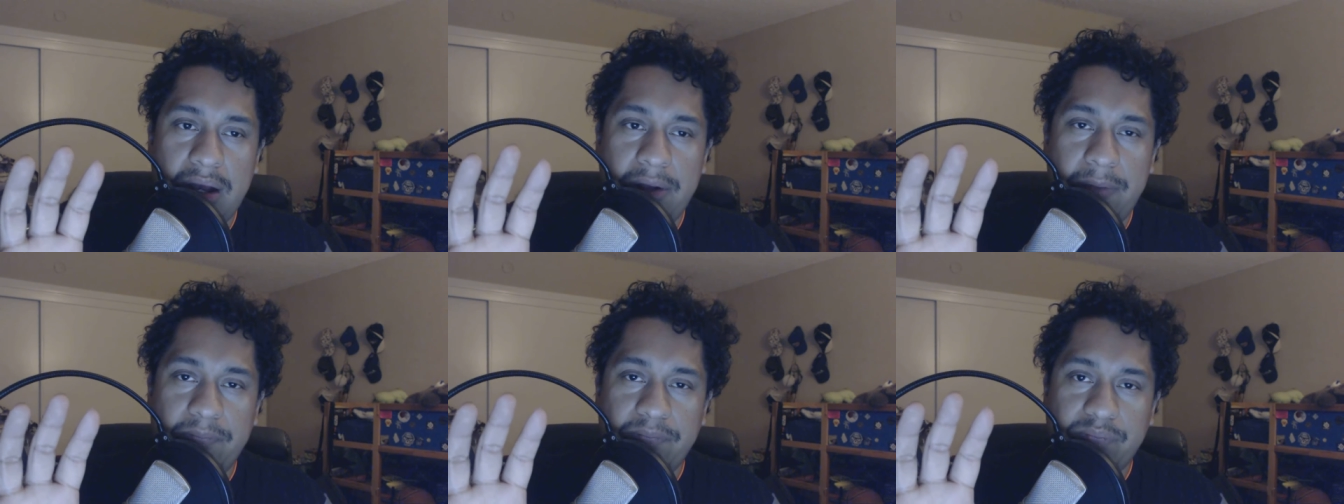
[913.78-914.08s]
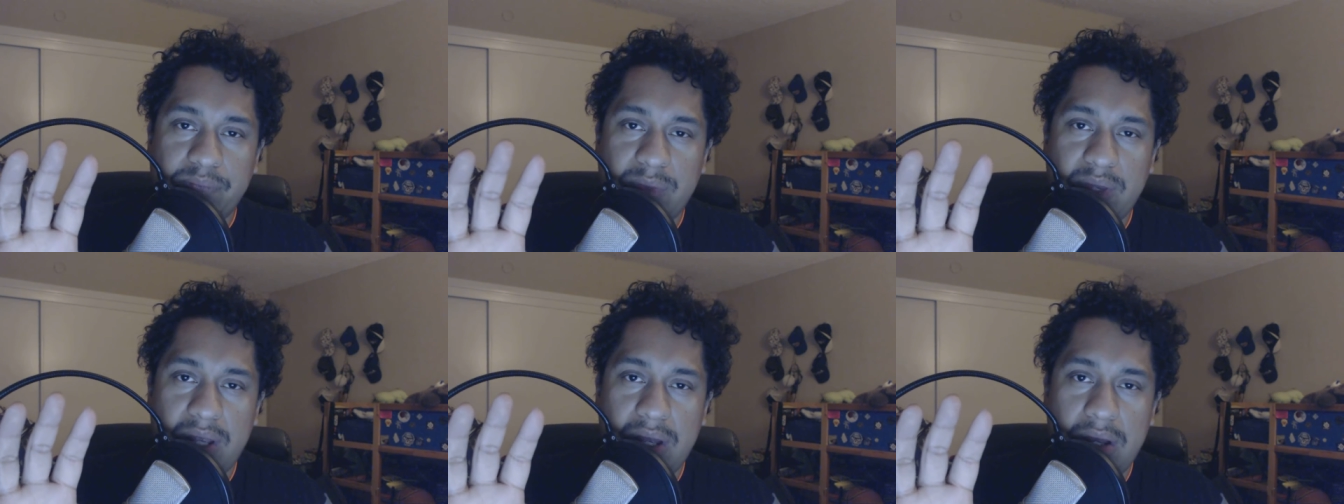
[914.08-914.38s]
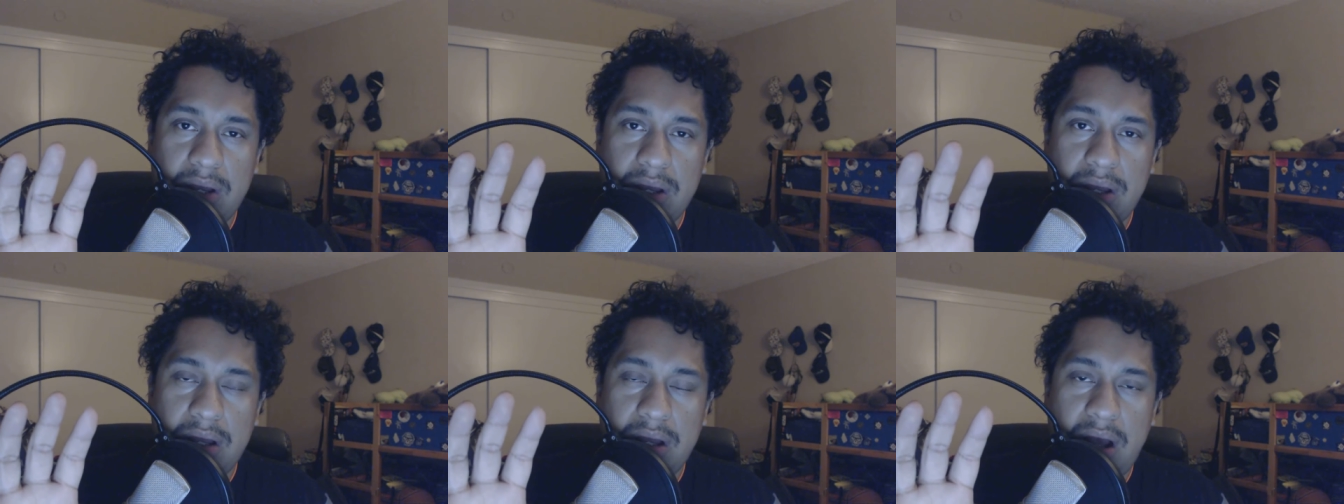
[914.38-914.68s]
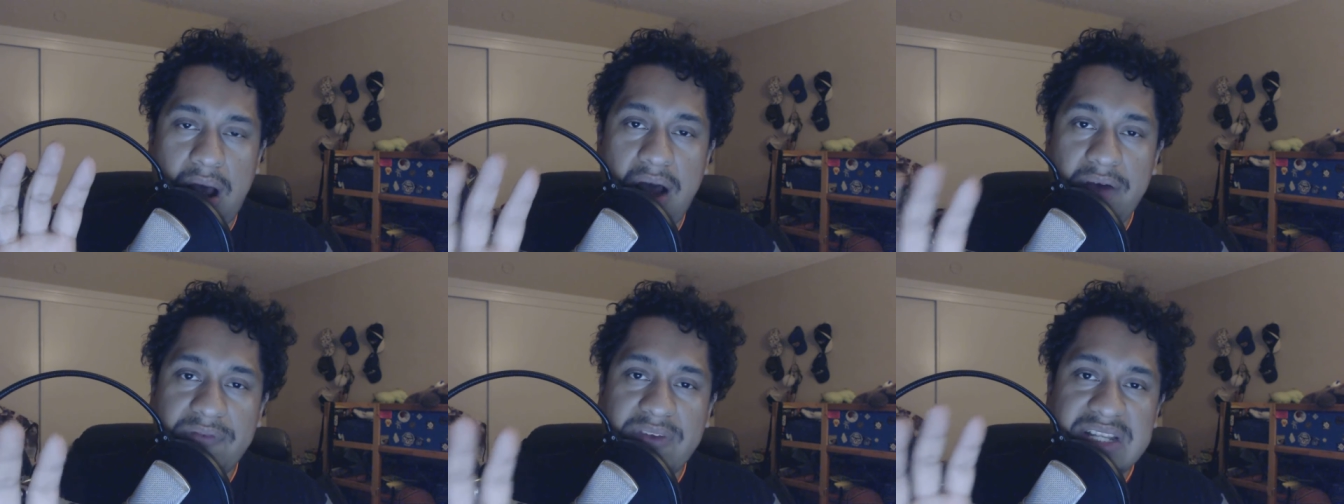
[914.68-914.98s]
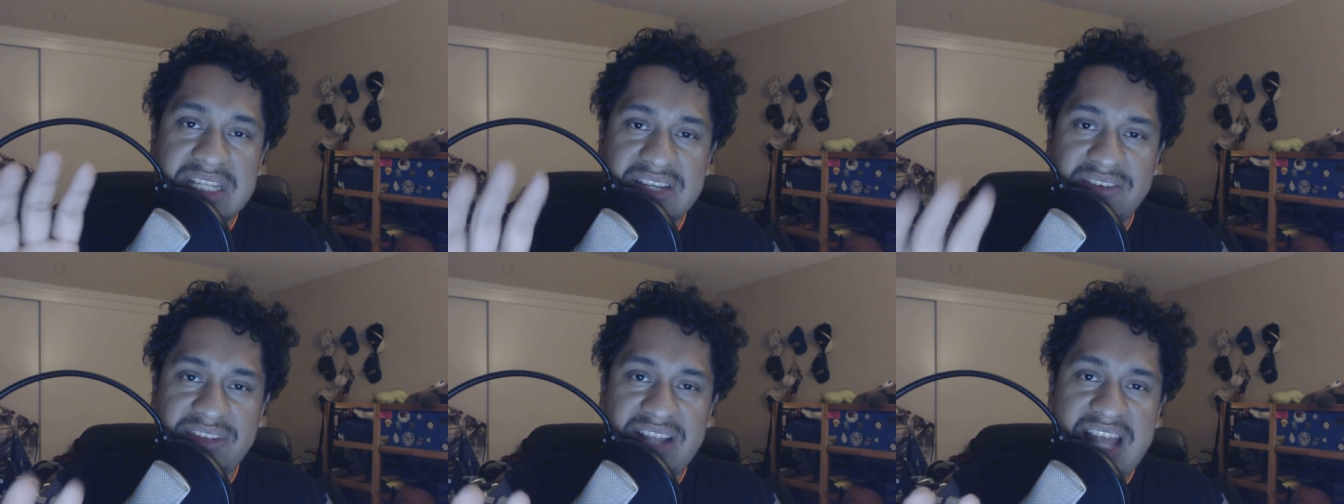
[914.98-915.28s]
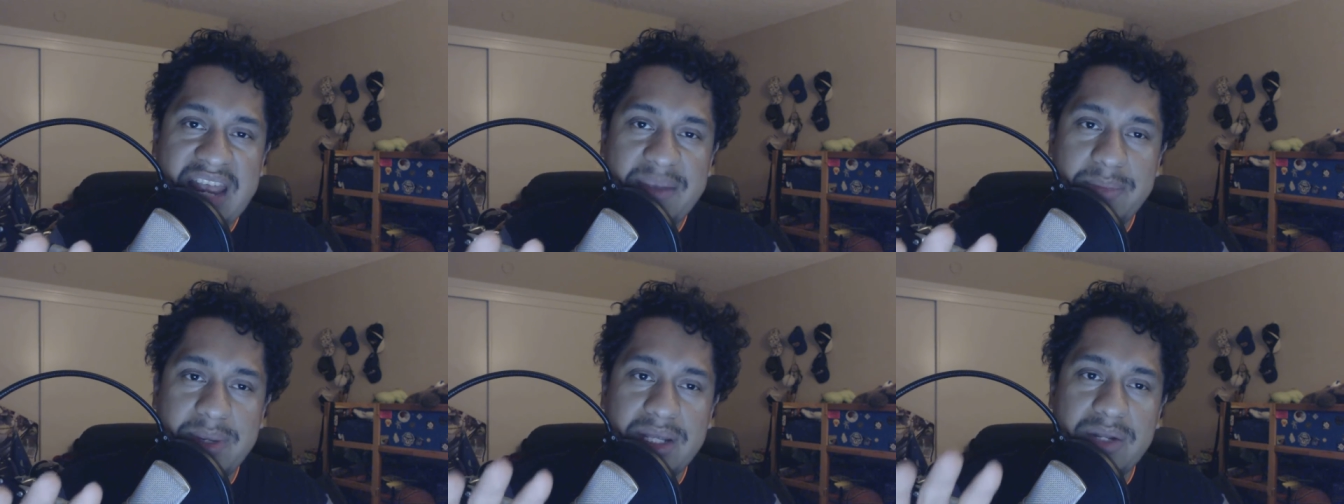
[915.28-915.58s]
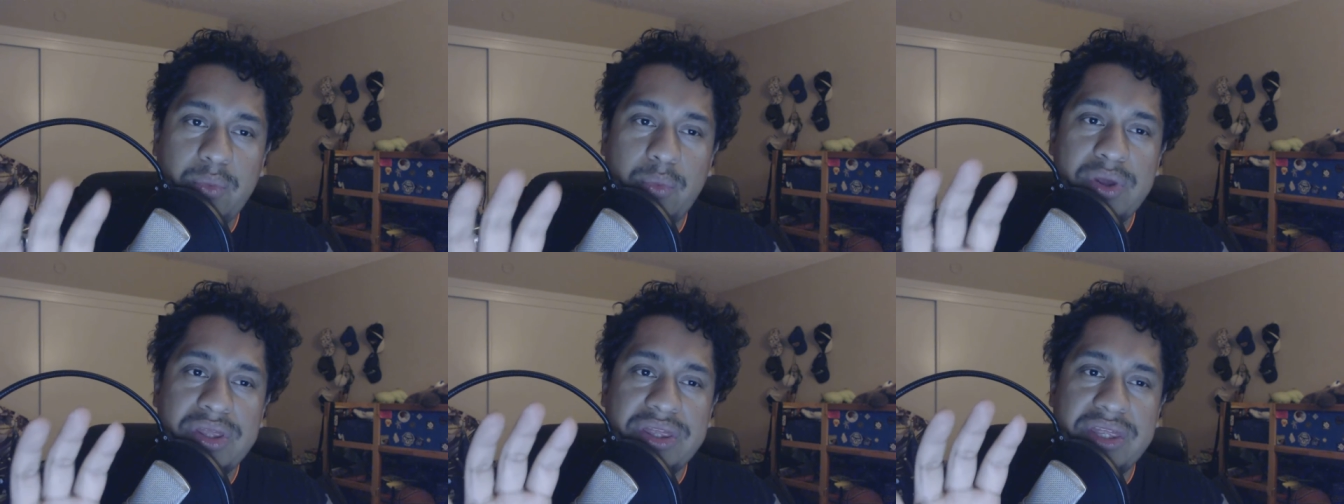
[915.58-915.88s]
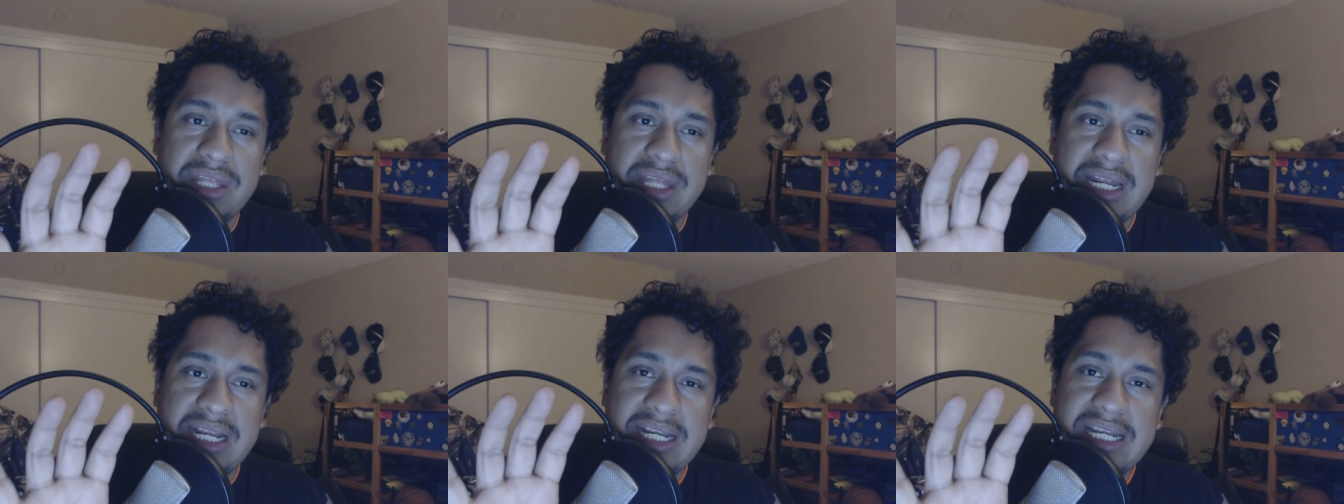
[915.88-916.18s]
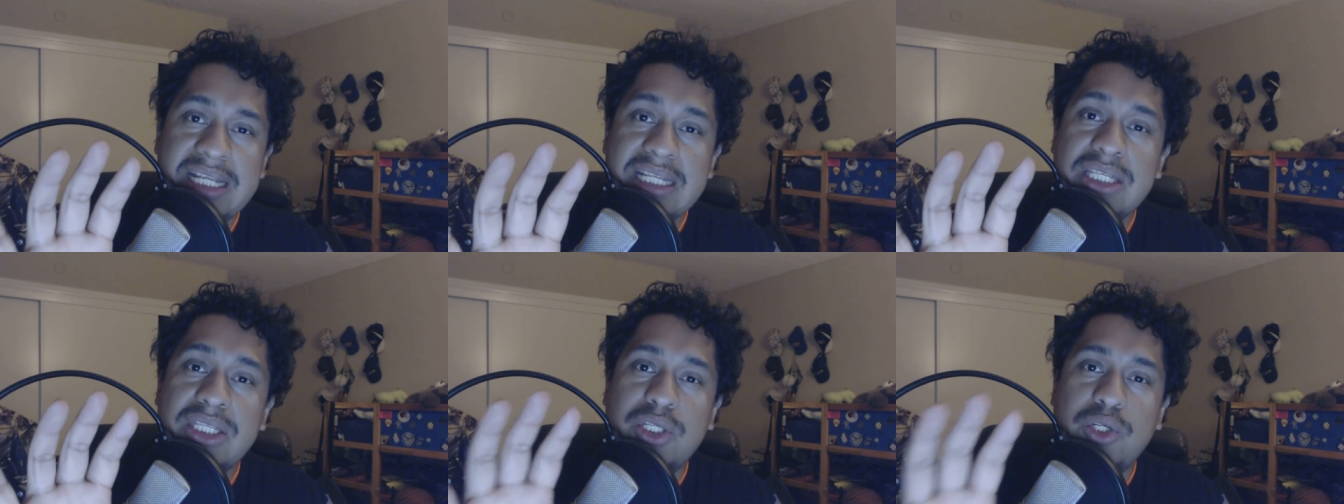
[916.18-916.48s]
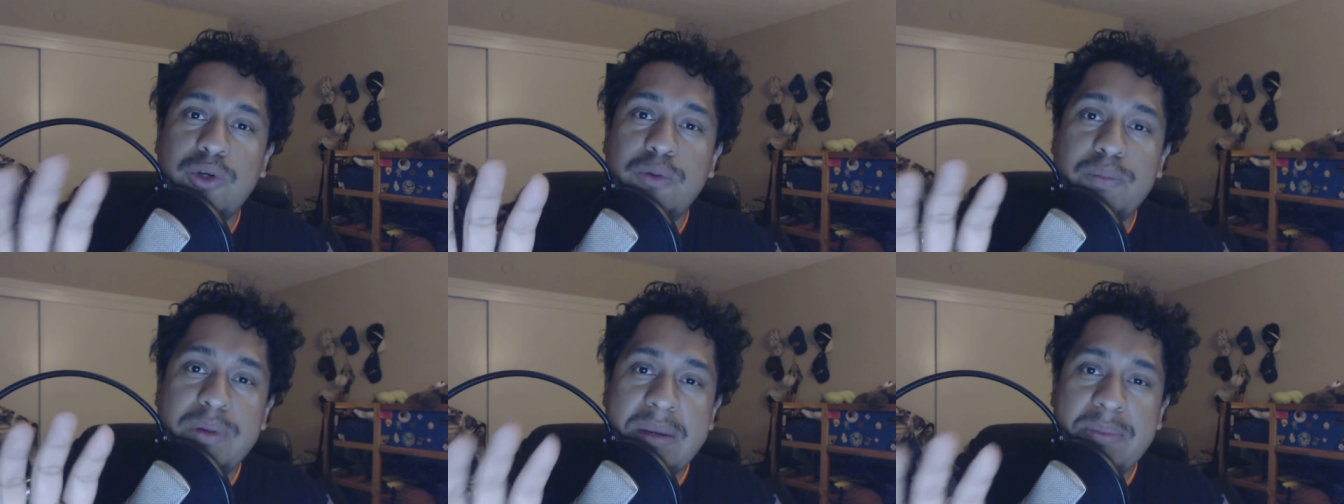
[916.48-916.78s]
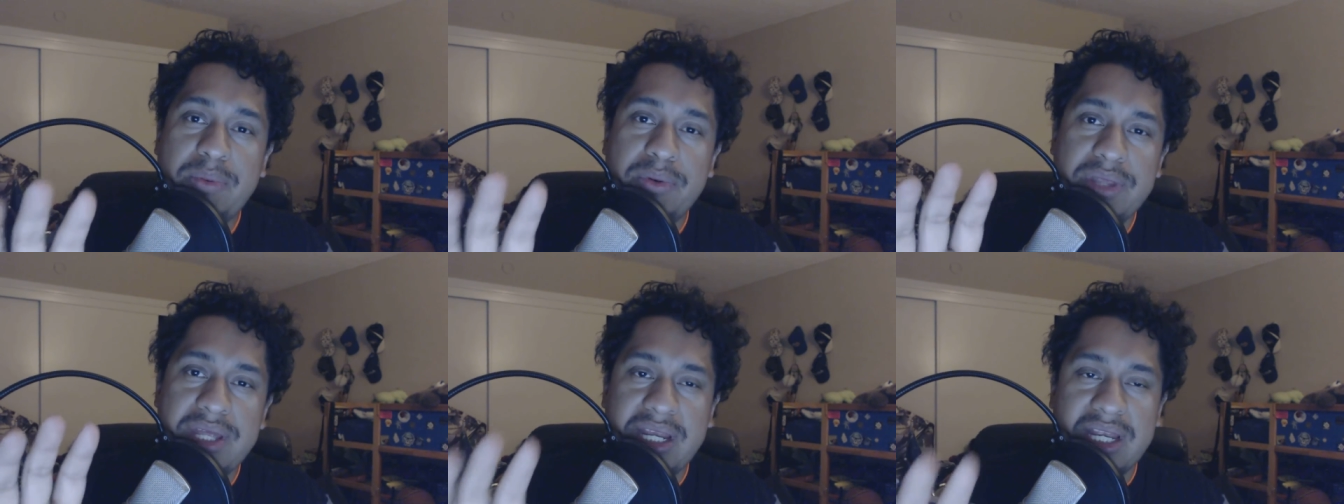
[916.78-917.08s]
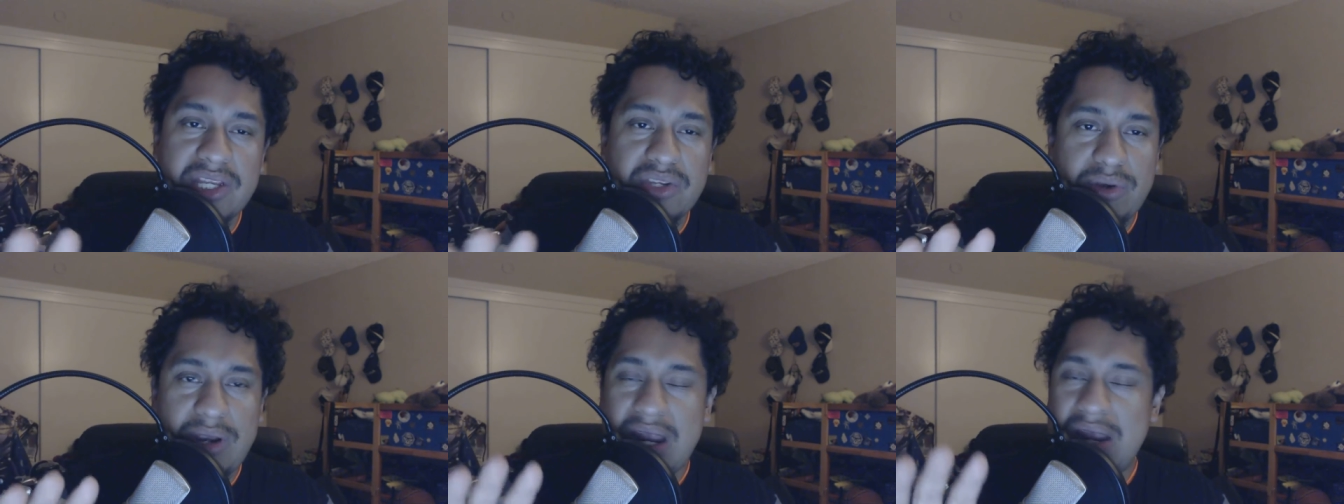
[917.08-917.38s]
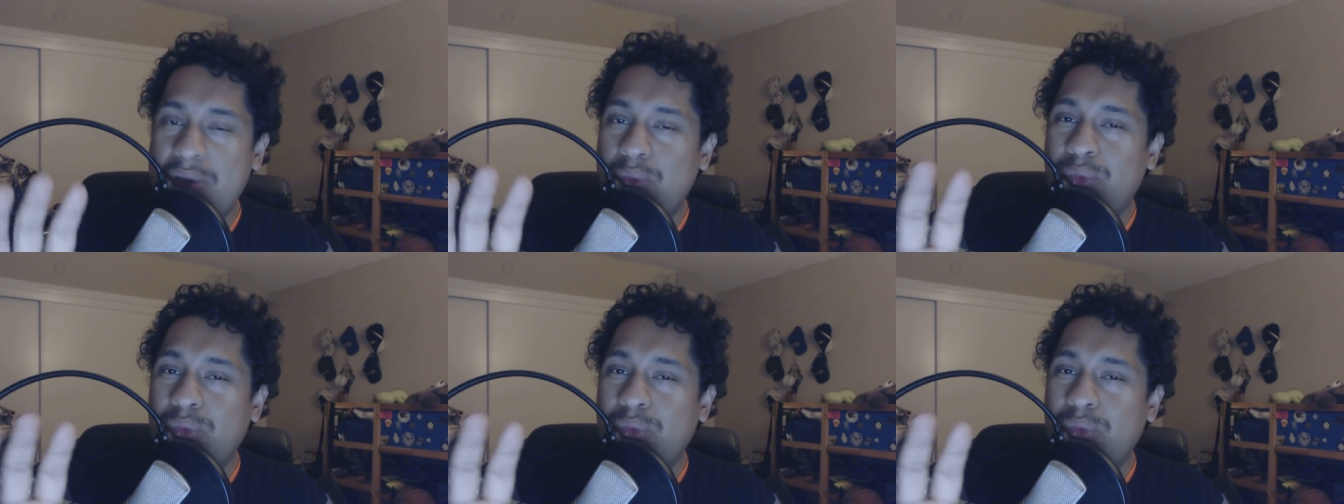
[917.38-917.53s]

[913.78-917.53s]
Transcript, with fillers: um, offensive lineman, with at least two people they can try.